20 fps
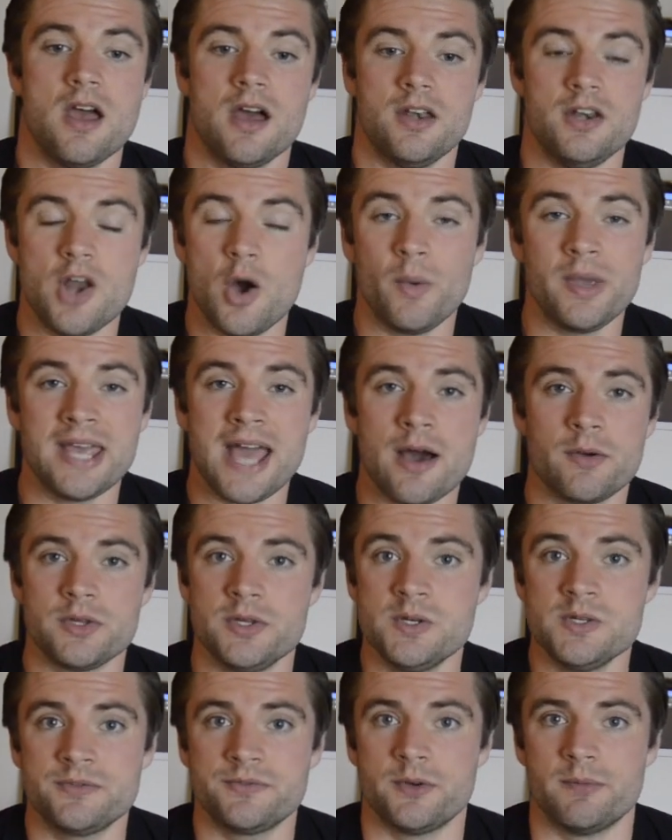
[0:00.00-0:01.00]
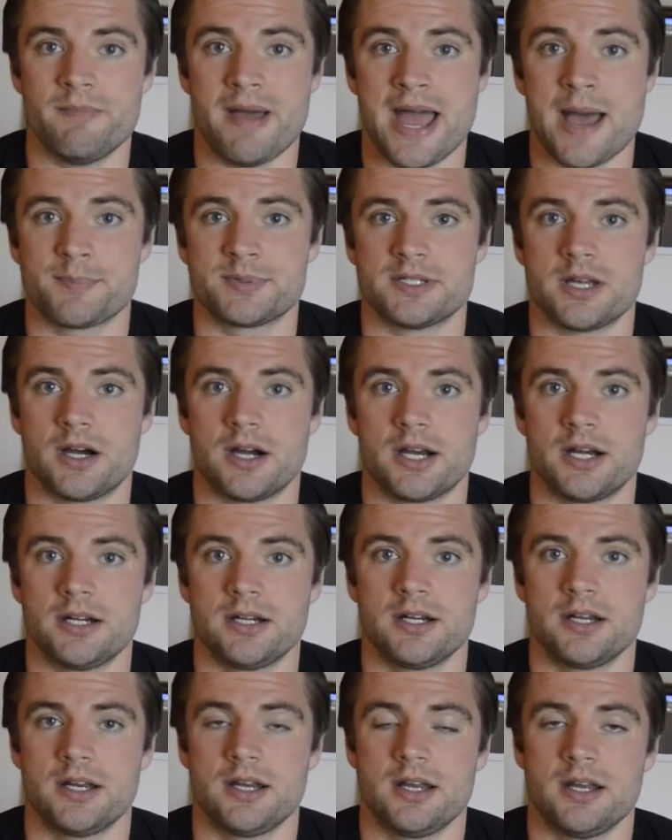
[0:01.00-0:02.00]
Knowing how useful maps are,
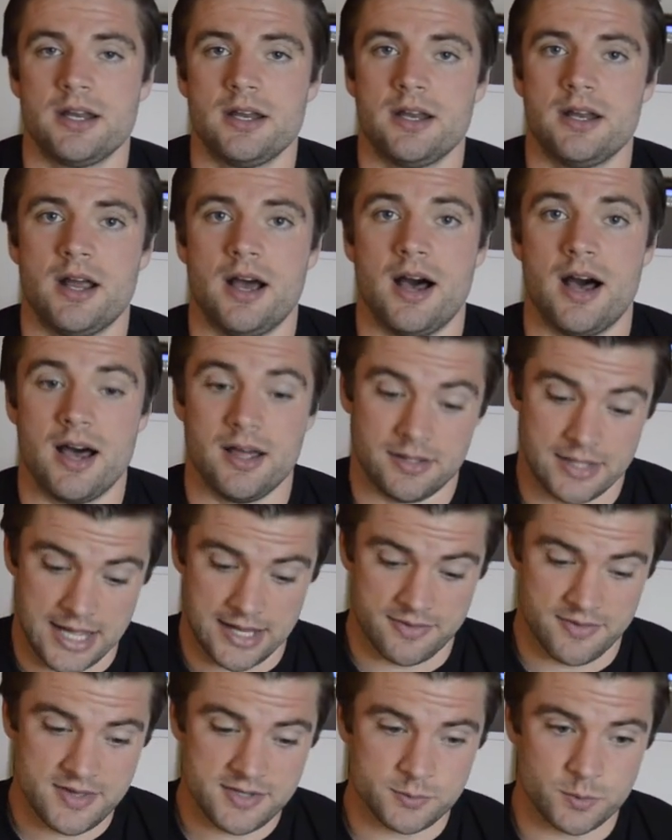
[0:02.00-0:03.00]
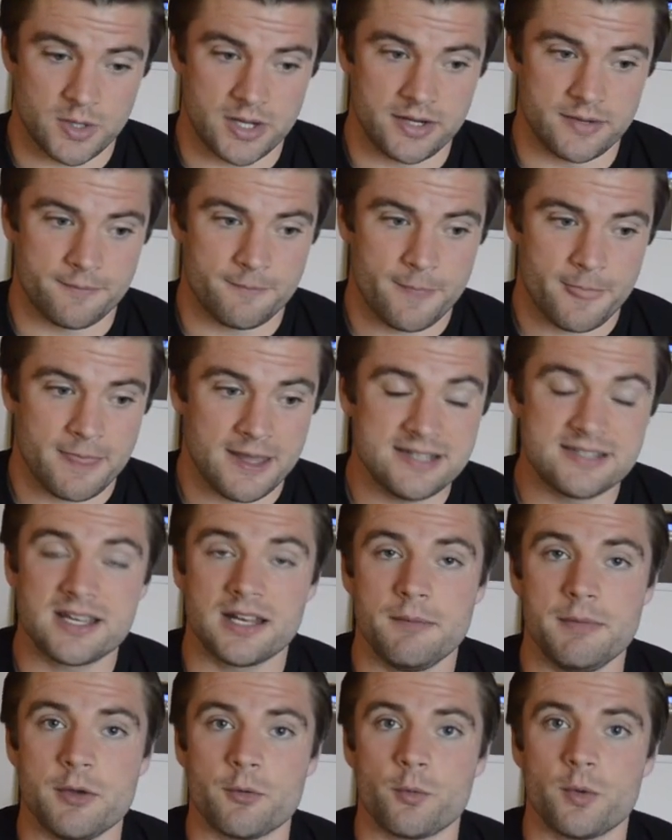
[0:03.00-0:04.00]
like this one, is
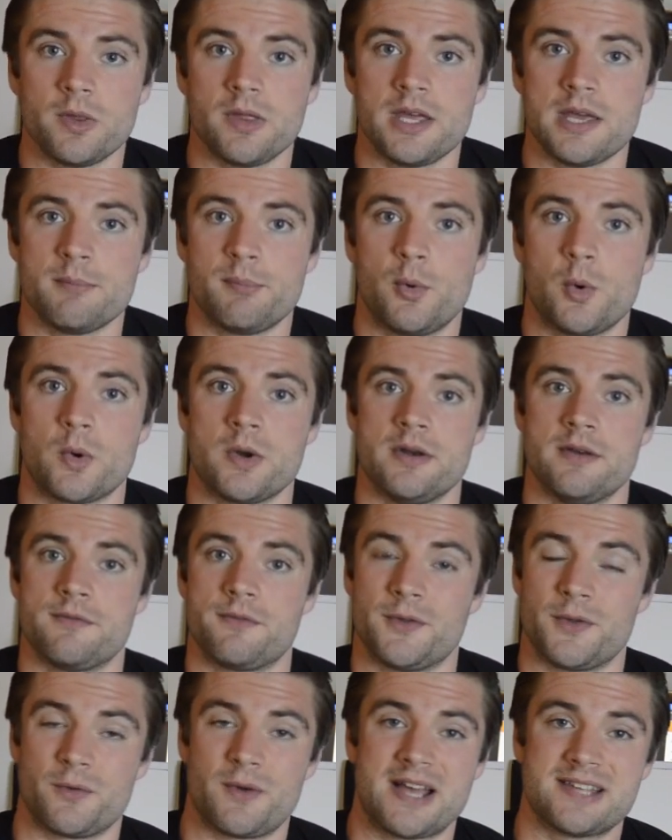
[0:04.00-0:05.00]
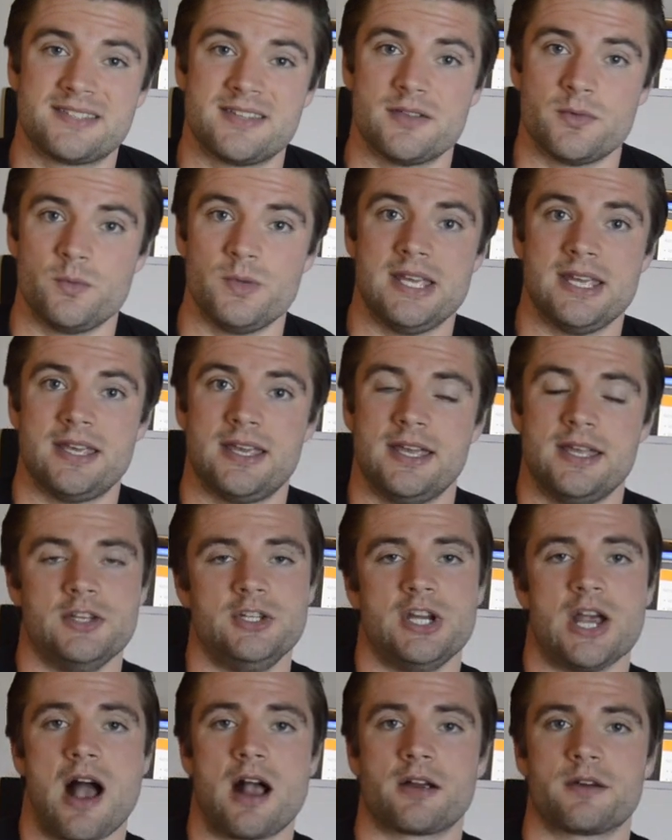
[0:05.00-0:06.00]
going to be really important for the rest of the week in
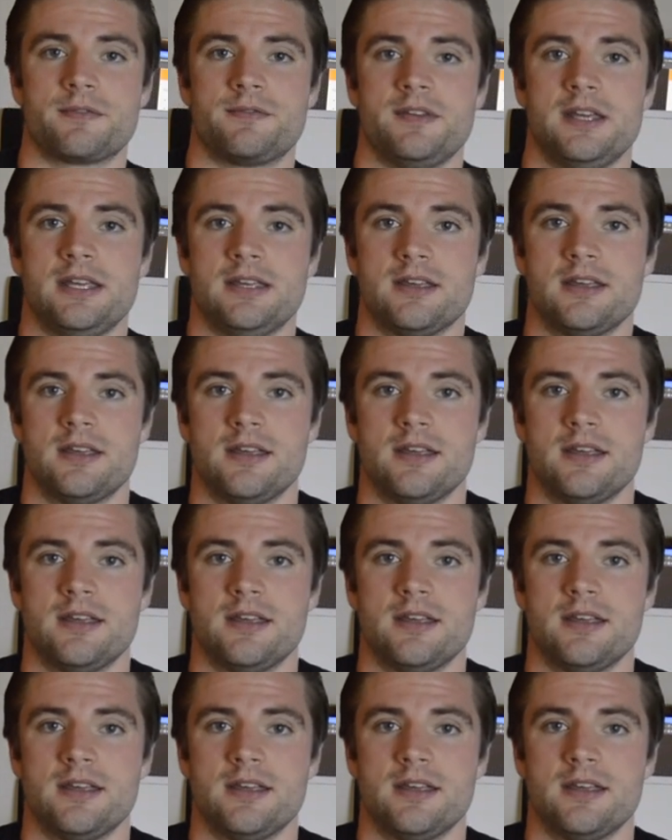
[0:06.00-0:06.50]
geography.